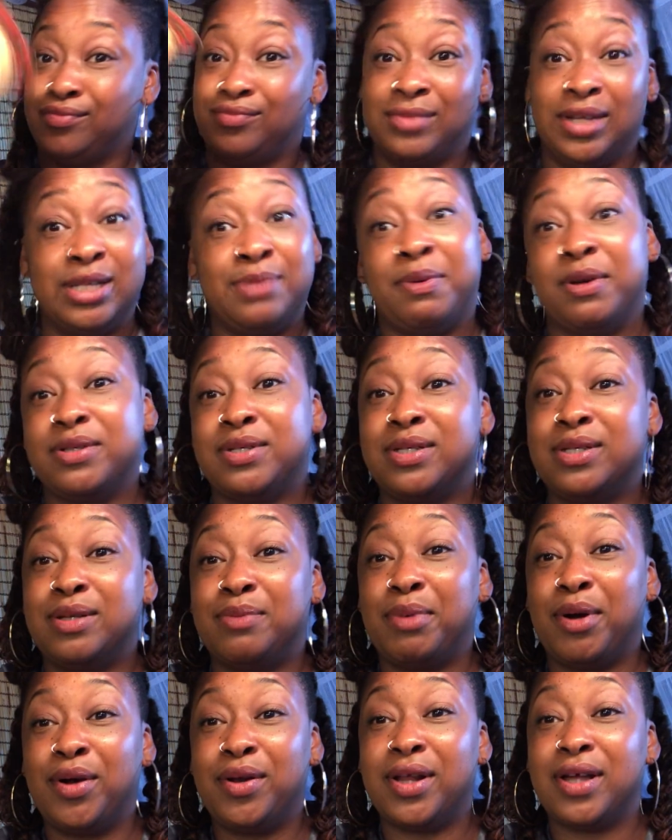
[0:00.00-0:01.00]
this person's
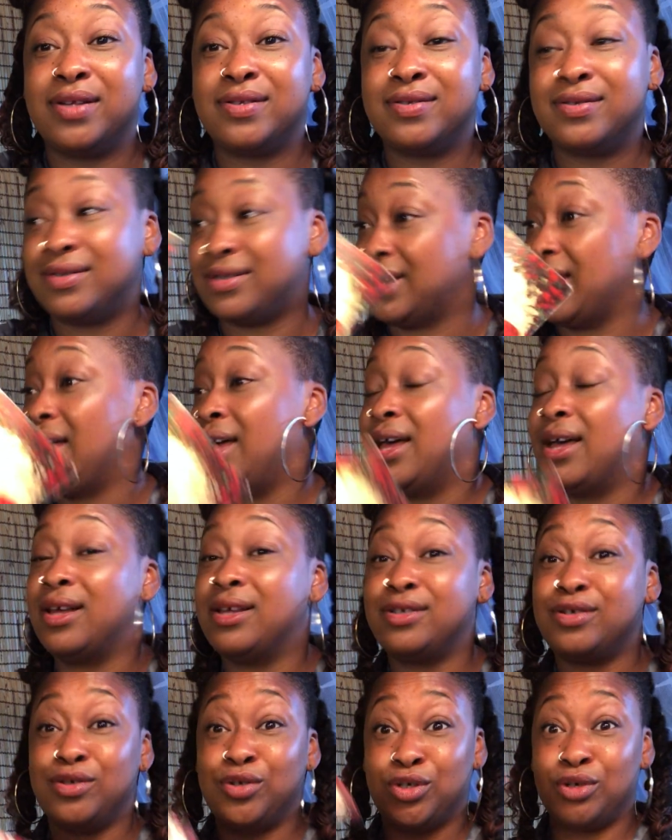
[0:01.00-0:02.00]
a burden.
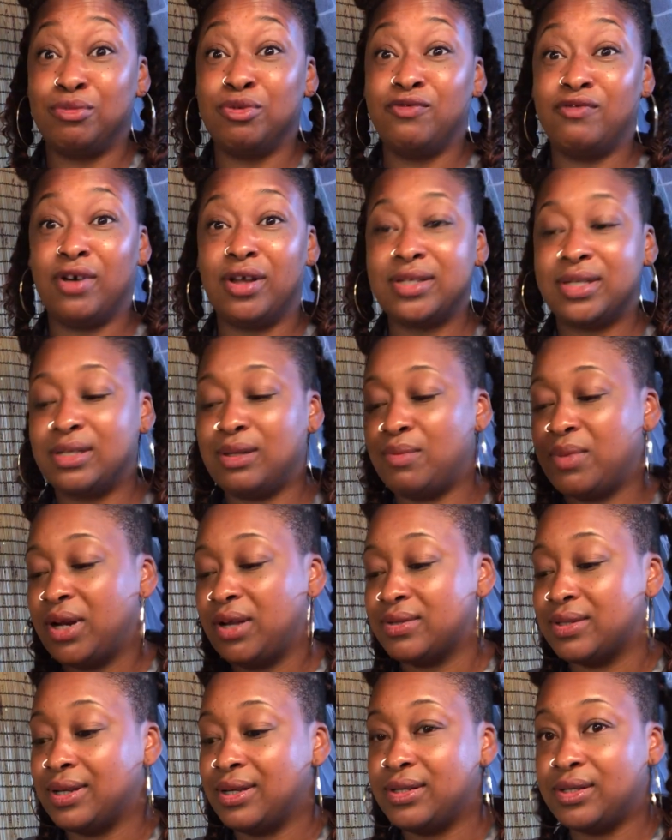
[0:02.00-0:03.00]
Yeah, you should move on to someone
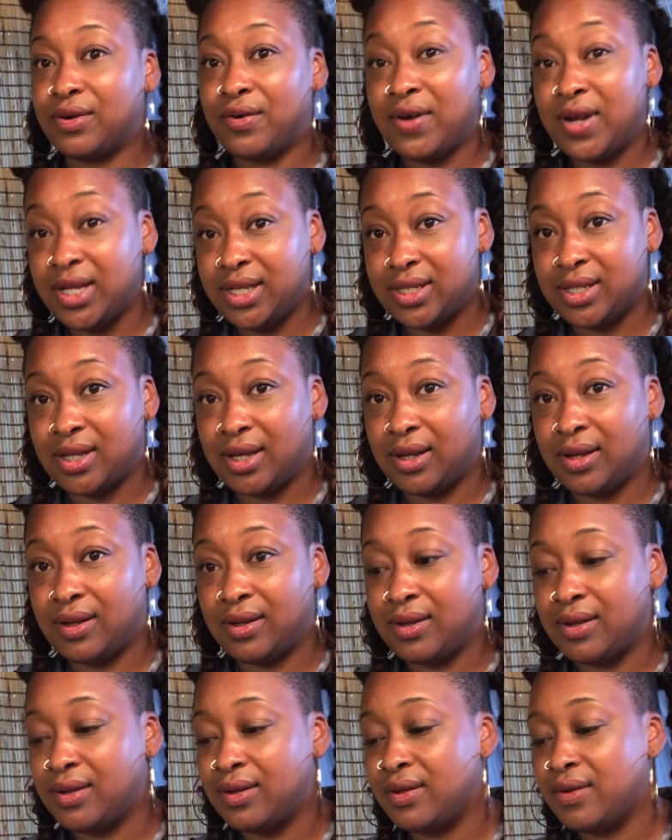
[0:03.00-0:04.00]
else. That's crazy.